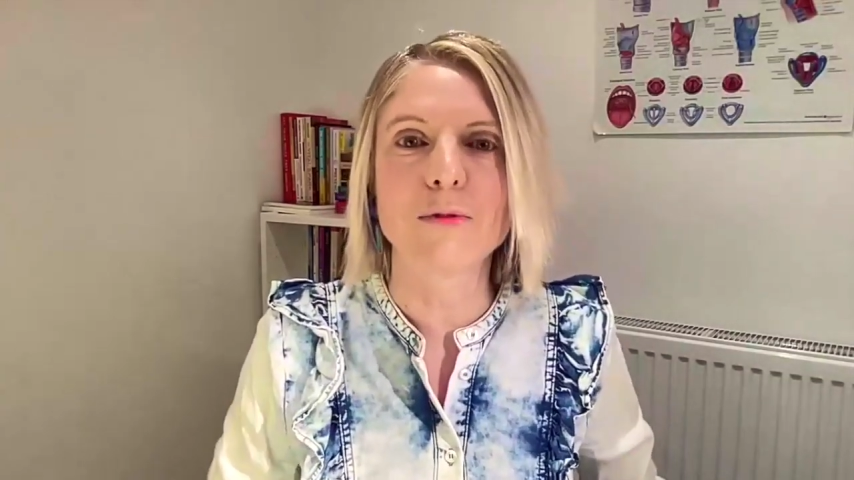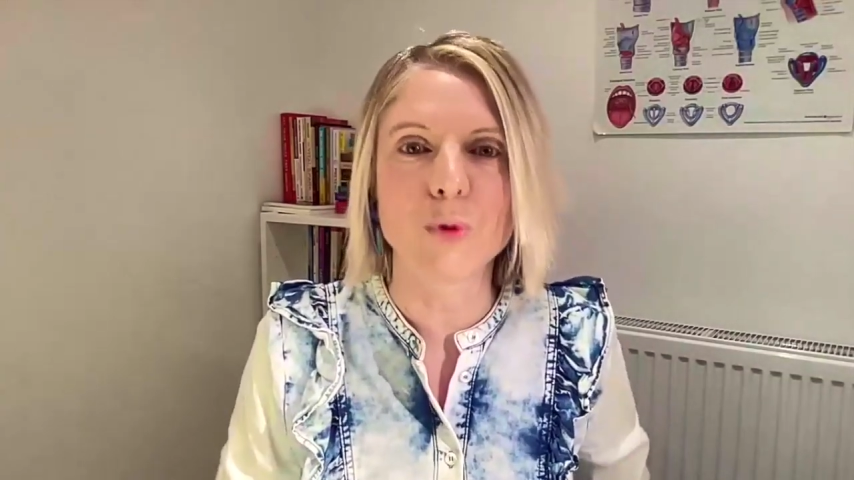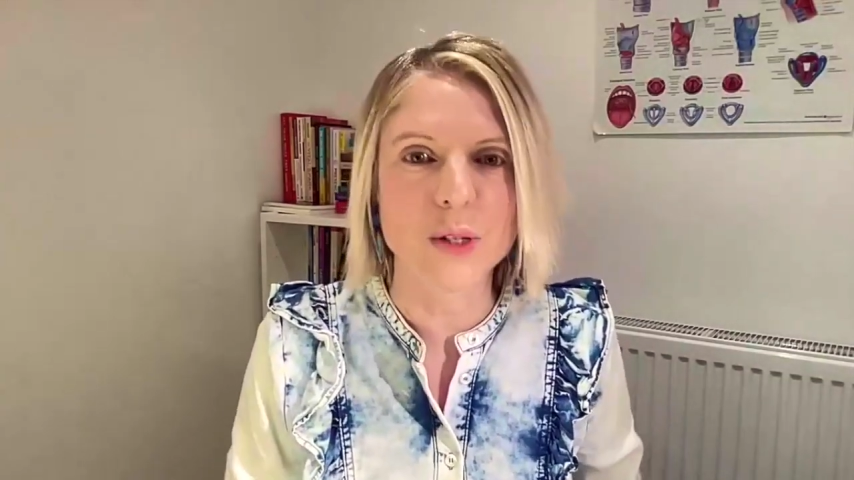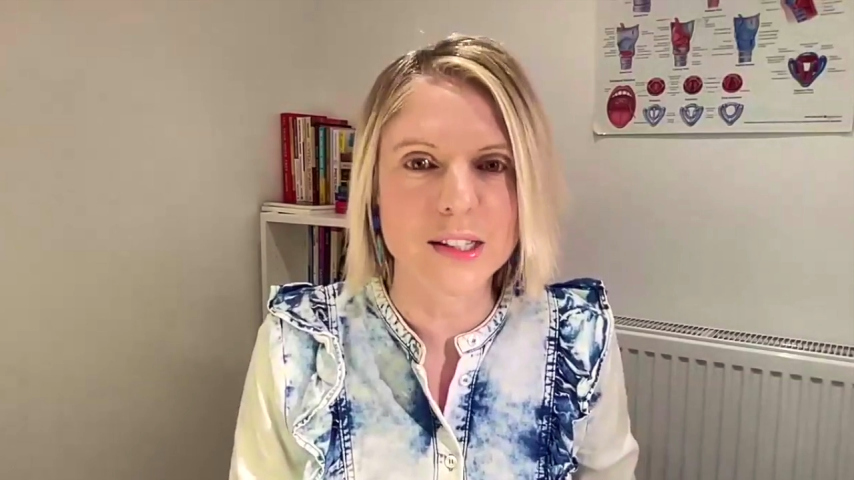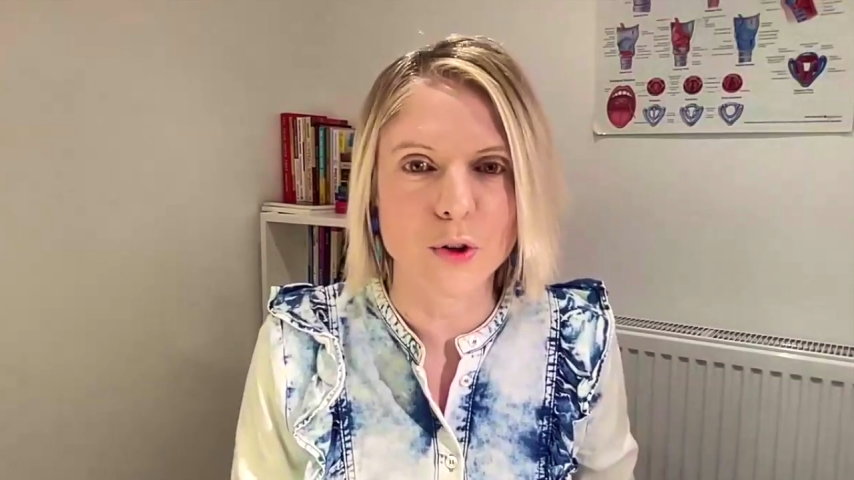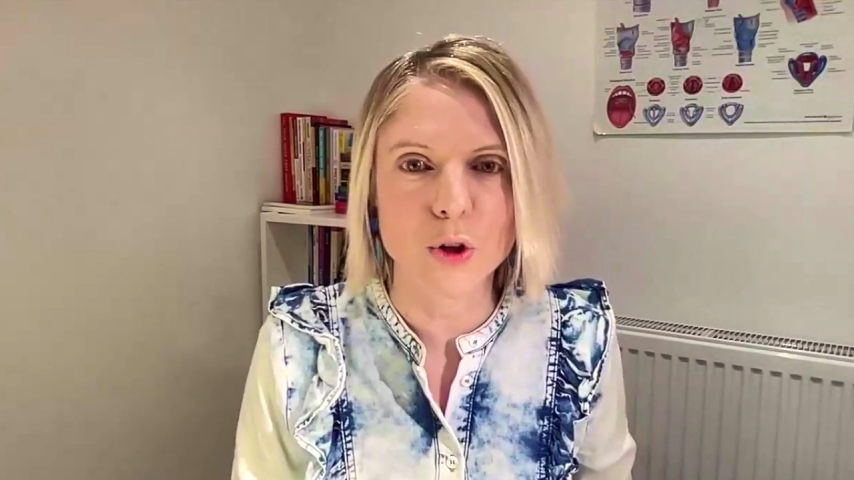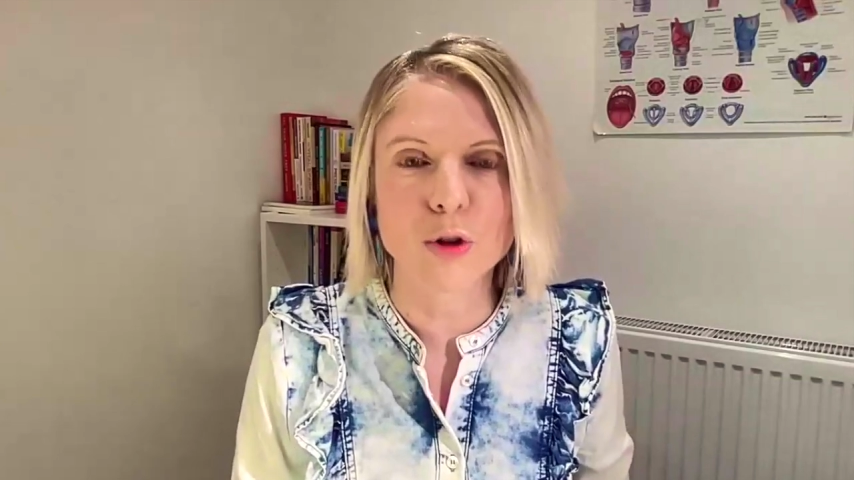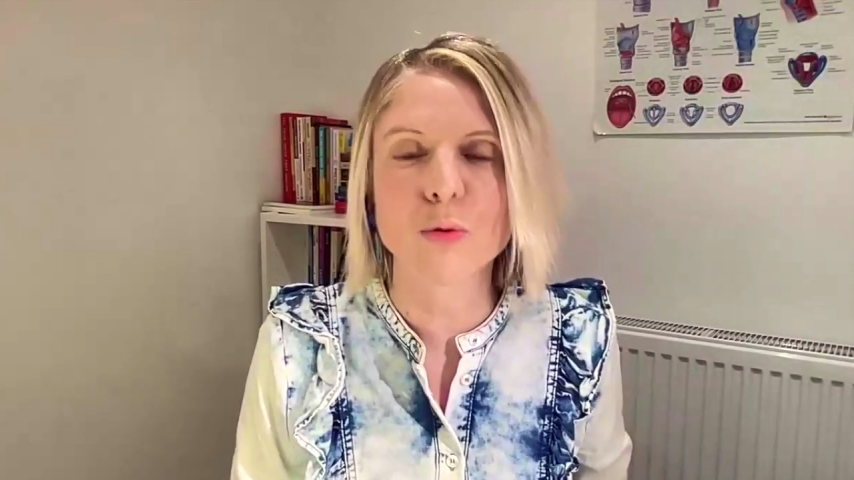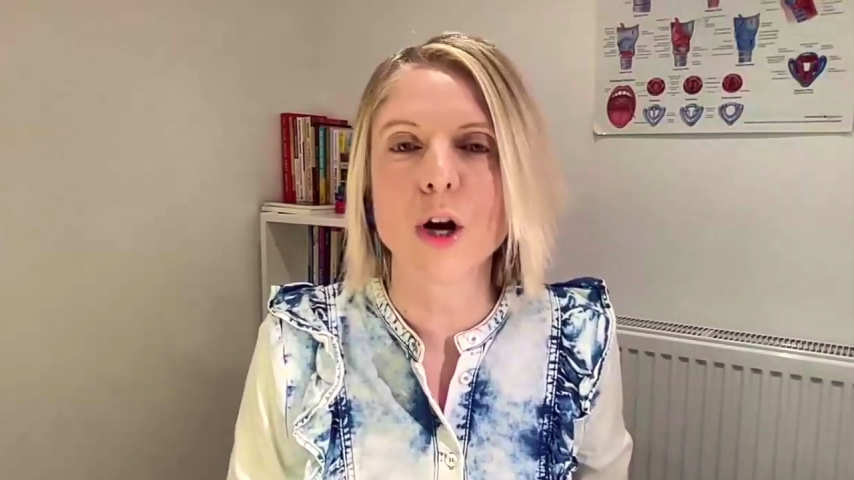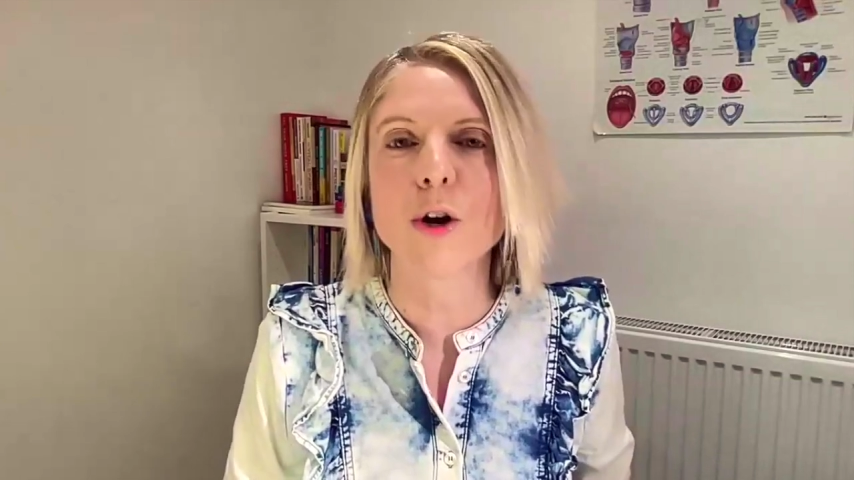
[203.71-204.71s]
voice in the
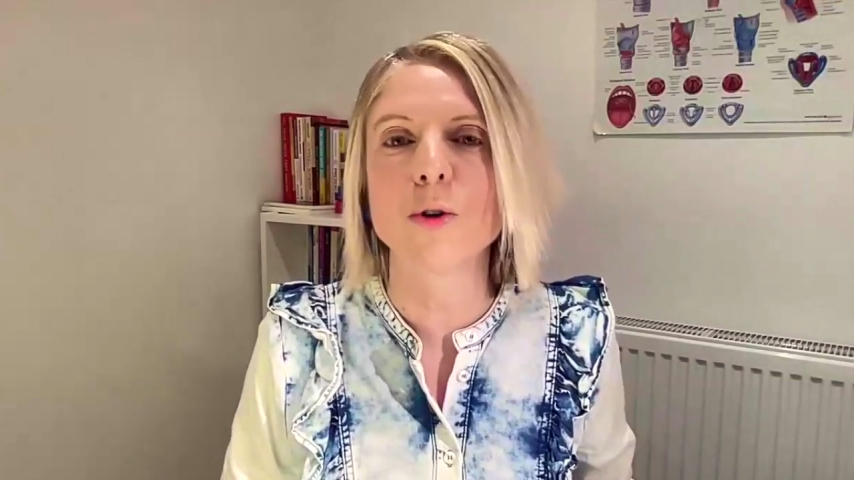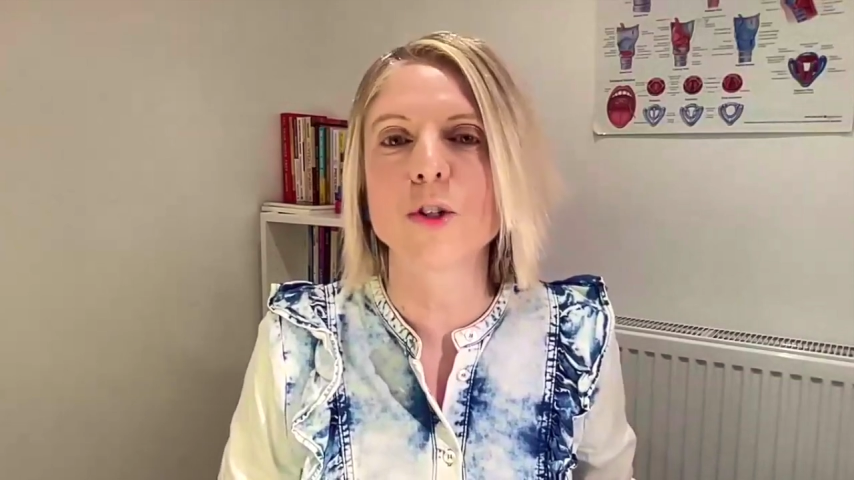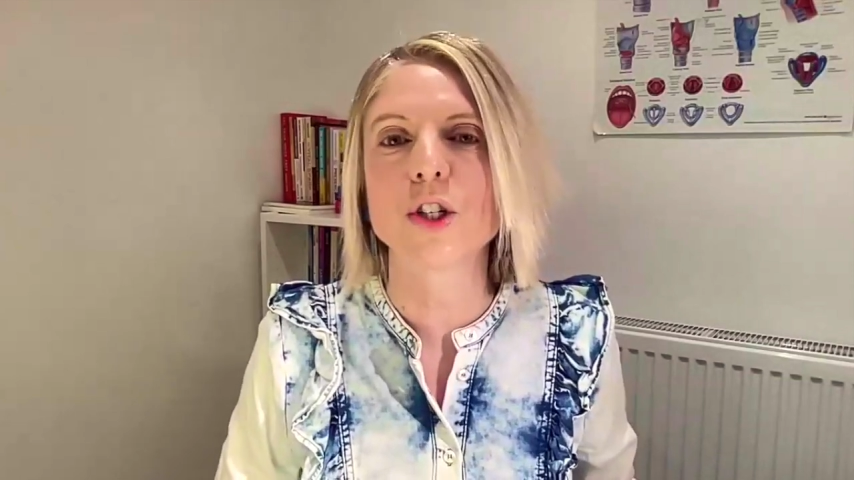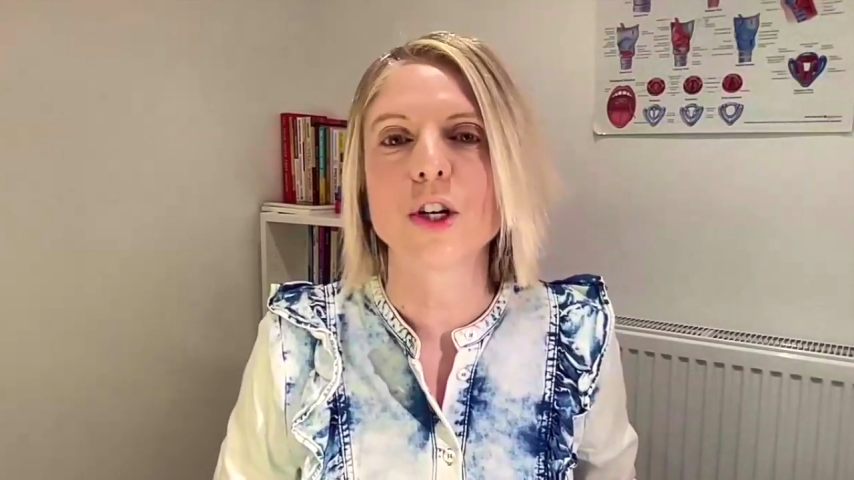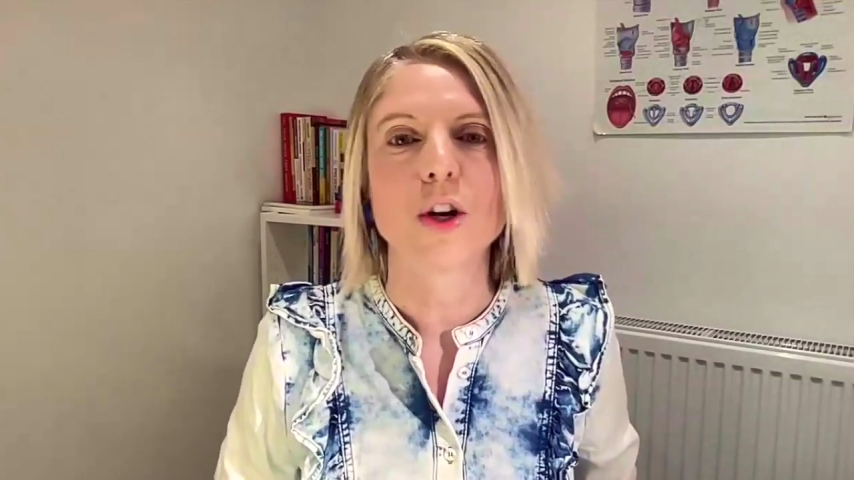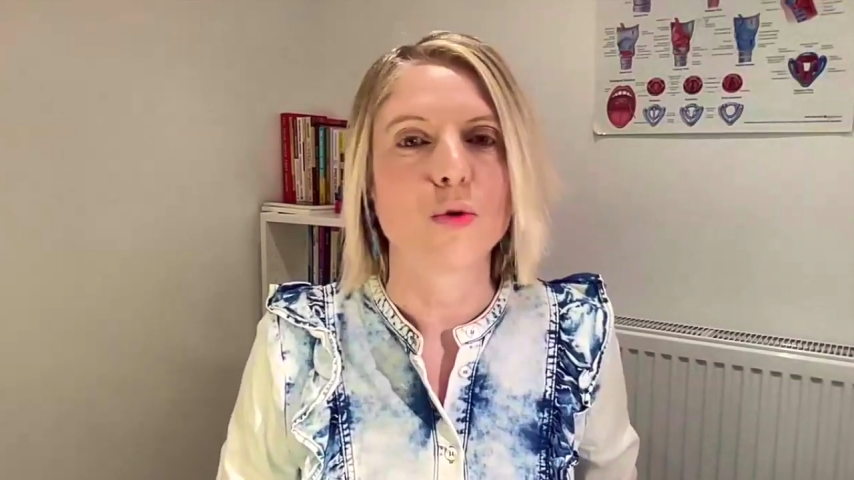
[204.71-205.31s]
throat,